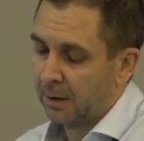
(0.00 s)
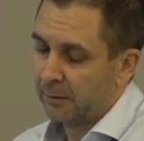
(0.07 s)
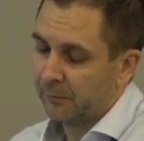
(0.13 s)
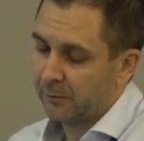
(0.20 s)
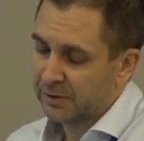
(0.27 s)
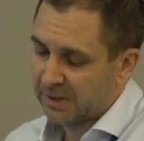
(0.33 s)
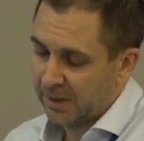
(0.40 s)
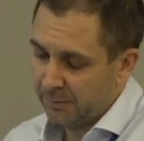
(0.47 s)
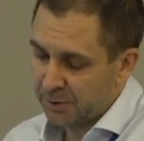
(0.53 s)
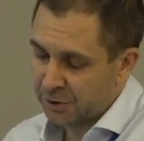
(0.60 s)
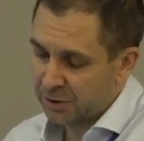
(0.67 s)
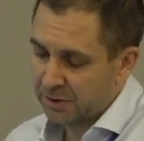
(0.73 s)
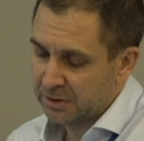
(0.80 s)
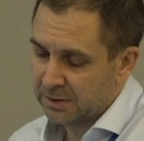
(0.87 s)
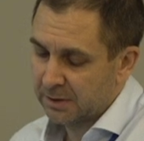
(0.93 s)
For some
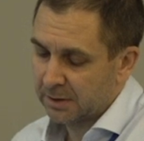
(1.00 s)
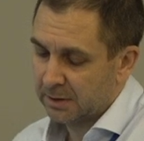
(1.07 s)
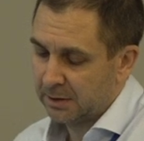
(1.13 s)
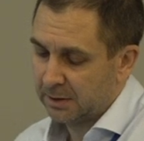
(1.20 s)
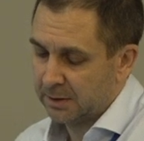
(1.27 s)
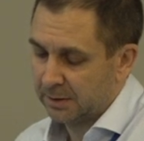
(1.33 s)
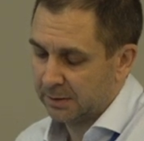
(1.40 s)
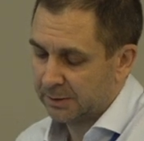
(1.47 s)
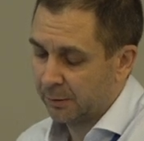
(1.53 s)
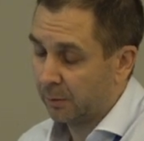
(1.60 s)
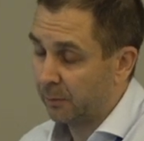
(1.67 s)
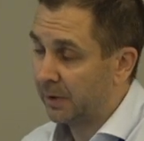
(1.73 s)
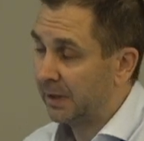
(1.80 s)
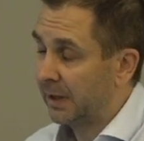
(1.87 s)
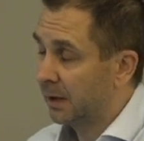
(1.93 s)
measures, there will
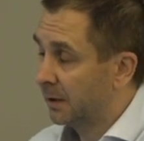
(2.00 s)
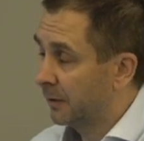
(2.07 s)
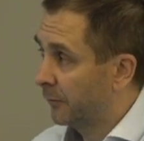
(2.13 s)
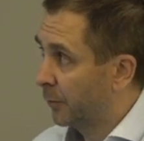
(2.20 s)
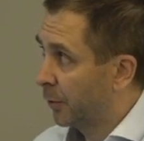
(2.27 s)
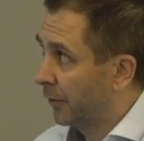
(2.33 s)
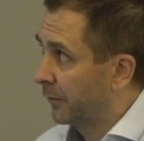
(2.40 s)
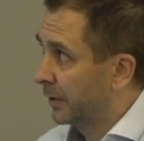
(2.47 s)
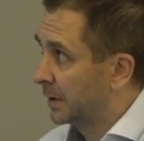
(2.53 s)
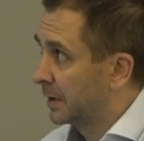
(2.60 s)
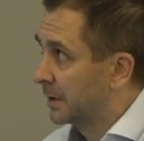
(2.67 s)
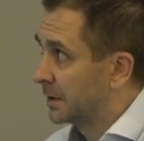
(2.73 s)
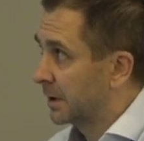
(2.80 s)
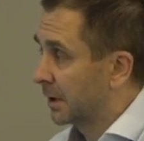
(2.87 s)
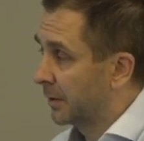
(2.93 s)
be negative profit.
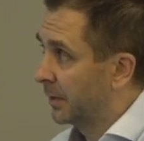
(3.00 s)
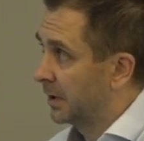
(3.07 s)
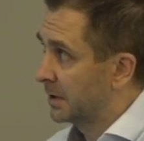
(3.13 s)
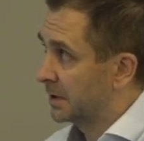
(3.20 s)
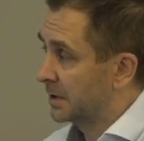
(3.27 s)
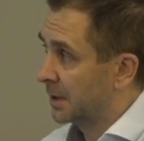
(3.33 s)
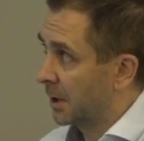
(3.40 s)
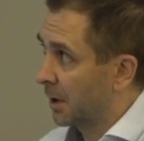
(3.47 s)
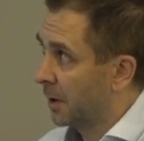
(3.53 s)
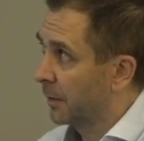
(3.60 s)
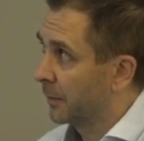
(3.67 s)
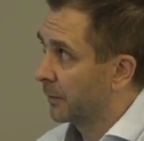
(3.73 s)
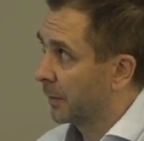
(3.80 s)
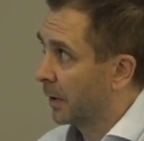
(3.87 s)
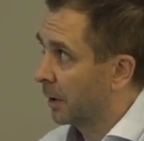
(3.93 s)
That means they
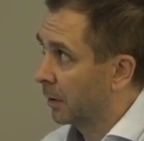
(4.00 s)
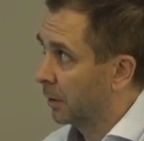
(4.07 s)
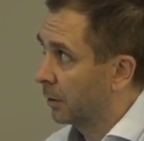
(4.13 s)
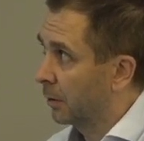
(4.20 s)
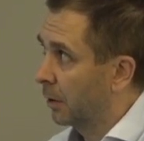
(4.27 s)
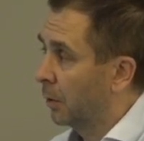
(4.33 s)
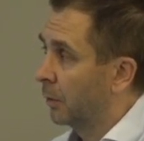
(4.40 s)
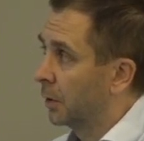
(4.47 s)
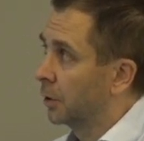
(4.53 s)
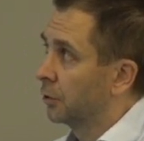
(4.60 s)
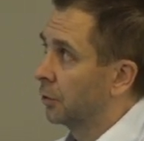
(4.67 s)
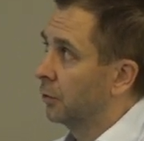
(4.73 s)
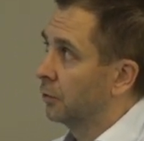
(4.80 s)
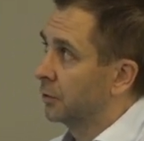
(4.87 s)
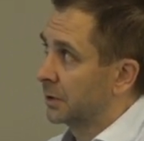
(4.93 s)
are going
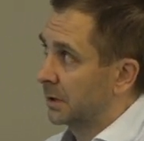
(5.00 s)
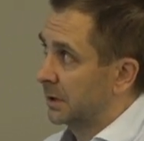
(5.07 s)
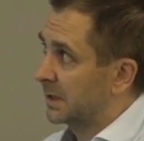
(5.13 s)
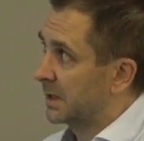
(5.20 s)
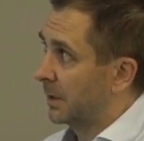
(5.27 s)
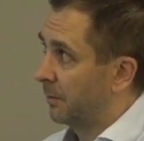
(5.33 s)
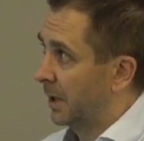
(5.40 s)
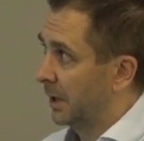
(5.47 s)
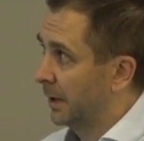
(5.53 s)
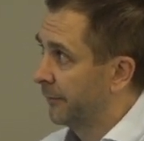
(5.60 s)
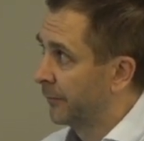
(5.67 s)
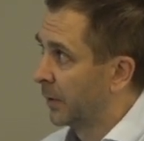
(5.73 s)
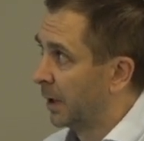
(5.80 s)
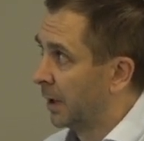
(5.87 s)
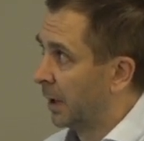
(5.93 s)
to lose some money.
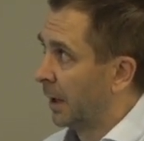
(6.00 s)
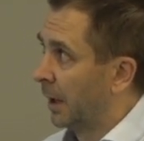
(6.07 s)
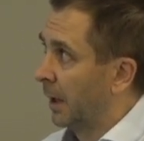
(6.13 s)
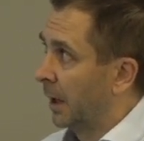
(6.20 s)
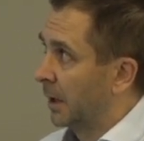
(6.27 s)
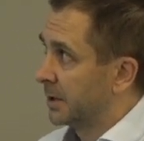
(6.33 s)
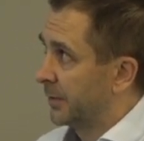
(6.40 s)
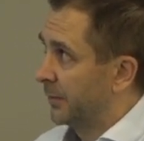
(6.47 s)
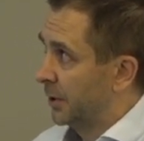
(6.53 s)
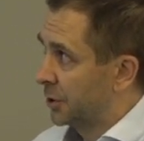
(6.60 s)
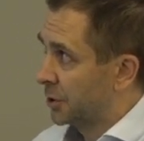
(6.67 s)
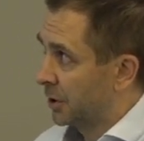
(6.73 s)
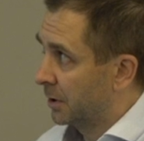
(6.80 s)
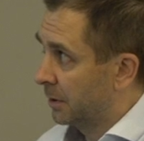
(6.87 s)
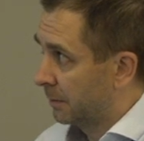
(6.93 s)
And the
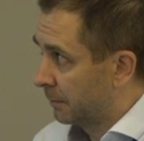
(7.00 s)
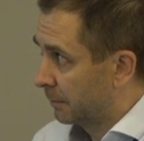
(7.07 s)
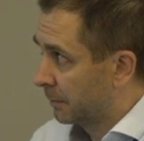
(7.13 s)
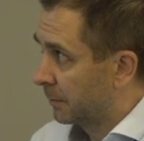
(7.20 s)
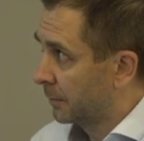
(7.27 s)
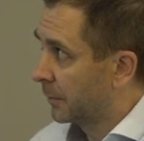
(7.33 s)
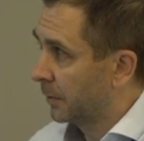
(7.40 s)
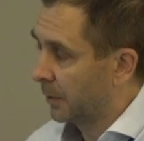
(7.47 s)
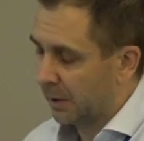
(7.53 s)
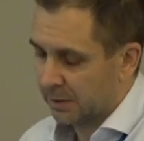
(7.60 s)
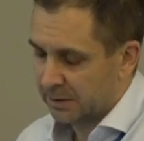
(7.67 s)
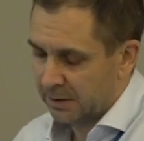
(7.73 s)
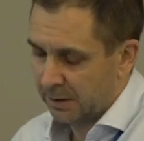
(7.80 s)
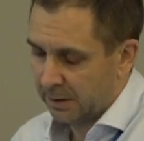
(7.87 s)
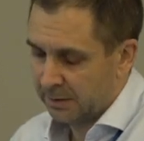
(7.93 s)
picture you can
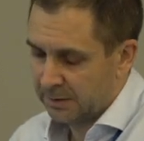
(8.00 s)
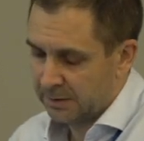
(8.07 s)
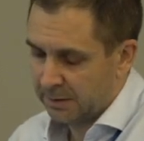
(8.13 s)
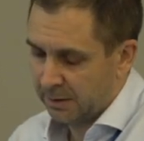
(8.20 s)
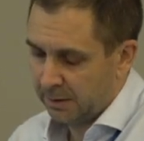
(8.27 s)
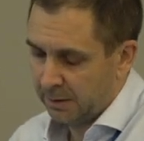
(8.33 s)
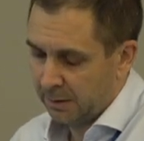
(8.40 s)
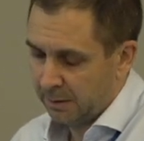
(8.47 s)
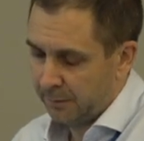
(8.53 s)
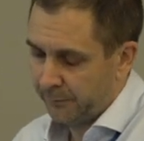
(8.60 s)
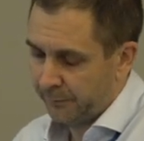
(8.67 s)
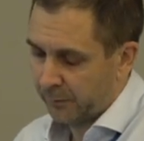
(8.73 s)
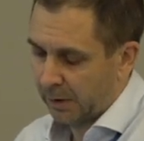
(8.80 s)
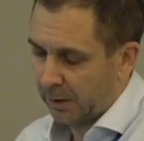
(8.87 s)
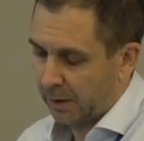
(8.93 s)
see here.
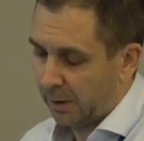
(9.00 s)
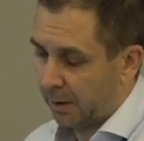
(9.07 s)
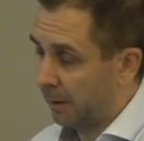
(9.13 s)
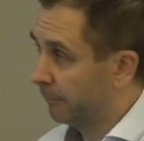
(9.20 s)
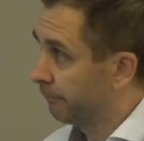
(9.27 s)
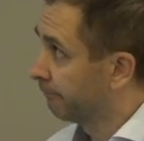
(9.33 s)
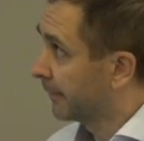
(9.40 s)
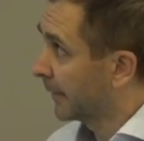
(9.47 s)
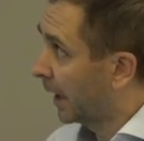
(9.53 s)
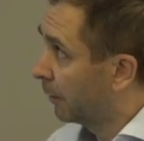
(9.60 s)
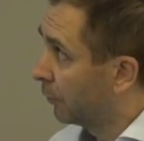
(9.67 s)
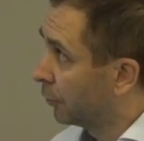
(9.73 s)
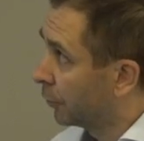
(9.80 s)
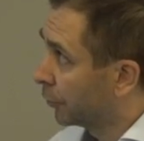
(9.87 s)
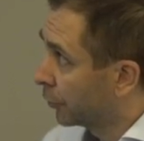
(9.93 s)
I
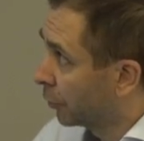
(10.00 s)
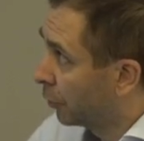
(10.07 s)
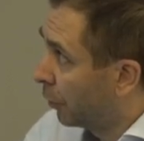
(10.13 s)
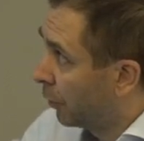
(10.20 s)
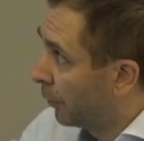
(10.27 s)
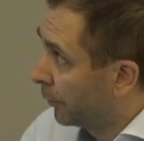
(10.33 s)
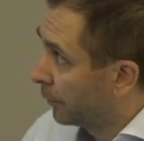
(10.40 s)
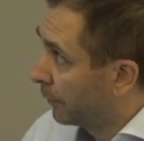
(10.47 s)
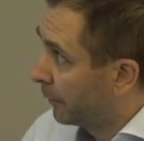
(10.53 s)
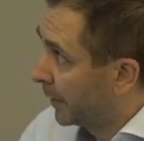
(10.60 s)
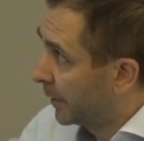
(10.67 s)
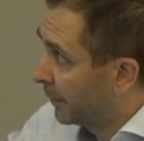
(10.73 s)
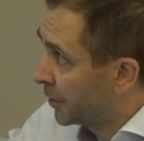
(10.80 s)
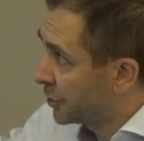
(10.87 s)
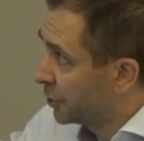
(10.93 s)
will not go
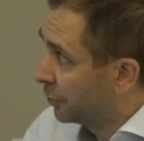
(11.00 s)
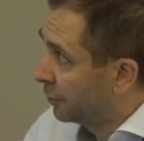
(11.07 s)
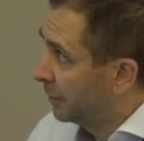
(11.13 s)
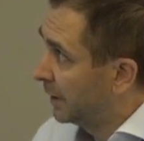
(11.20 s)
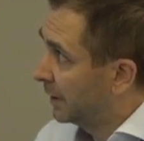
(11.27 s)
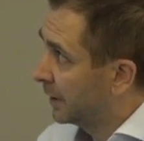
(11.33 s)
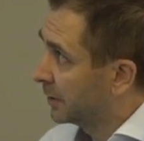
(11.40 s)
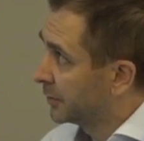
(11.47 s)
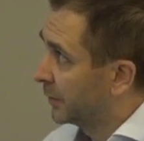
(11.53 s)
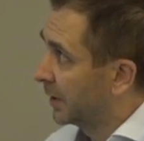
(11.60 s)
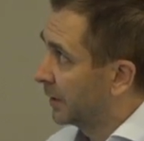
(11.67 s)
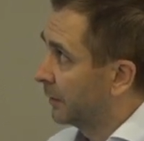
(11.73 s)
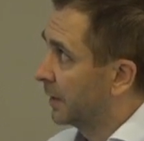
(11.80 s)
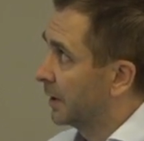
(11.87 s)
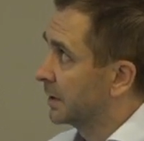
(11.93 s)
very much into details, but
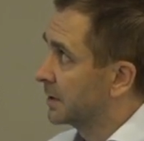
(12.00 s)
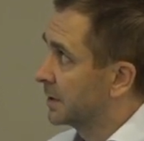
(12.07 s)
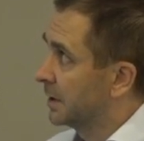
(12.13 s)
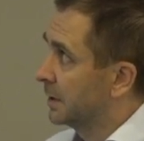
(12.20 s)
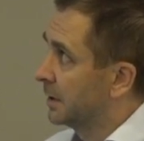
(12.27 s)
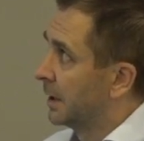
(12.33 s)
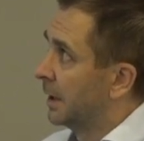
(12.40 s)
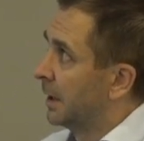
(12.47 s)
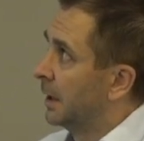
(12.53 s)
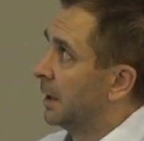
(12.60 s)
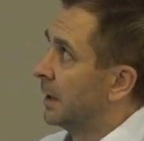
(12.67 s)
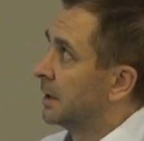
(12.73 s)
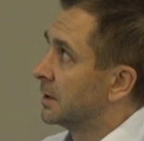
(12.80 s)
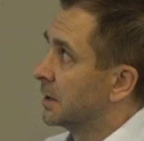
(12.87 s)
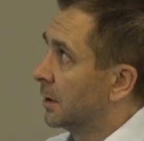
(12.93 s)
you can see
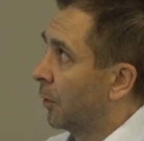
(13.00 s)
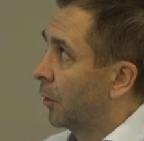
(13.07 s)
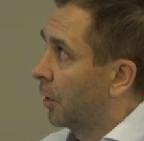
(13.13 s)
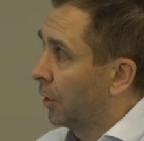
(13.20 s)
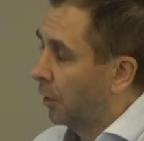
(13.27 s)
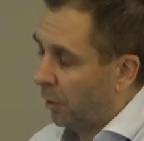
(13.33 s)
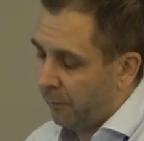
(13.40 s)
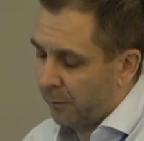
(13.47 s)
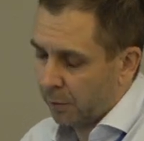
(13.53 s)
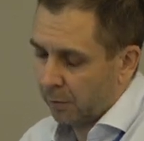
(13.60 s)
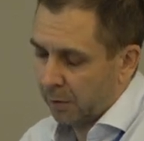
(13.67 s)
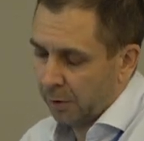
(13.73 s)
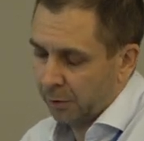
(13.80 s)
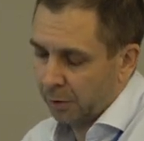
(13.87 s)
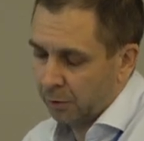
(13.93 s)
that our overall
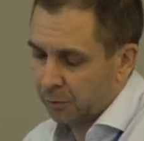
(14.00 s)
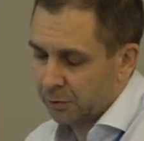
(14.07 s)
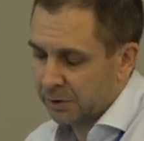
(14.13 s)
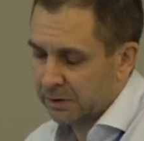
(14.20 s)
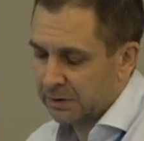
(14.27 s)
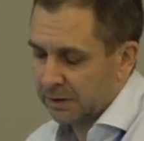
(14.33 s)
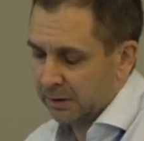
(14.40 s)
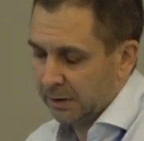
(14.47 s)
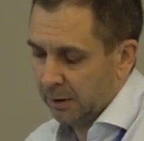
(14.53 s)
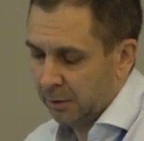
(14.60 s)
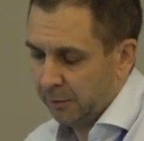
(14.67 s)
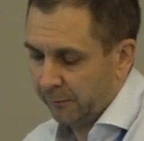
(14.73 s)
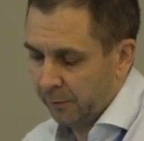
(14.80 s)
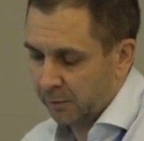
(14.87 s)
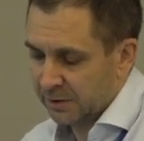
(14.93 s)
conclusions that
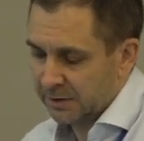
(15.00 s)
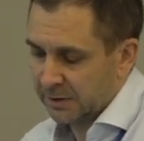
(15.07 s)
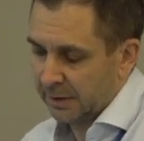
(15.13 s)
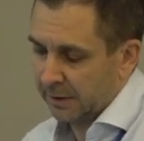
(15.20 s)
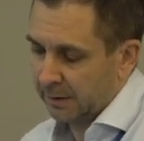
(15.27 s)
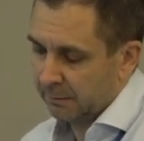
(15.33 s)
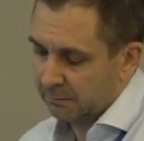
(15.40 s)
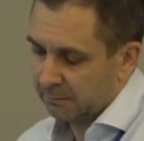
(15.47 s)
agroforestry